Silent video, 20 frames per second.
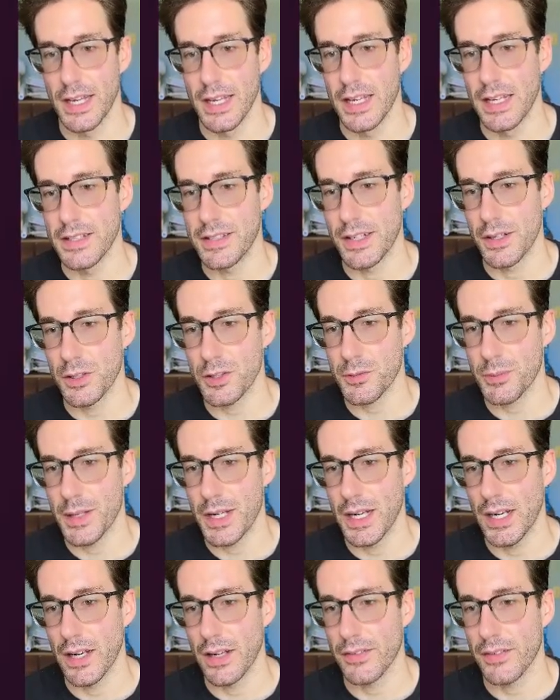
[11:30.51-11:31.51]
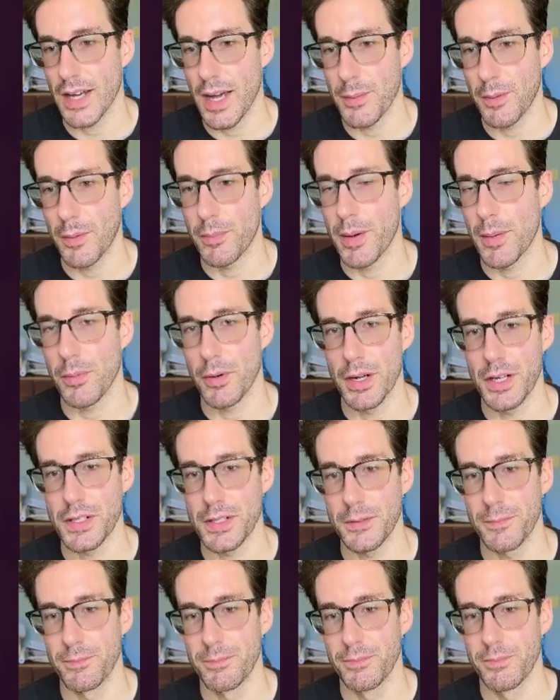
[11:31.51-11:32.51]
is they don't spend enough time on preparation.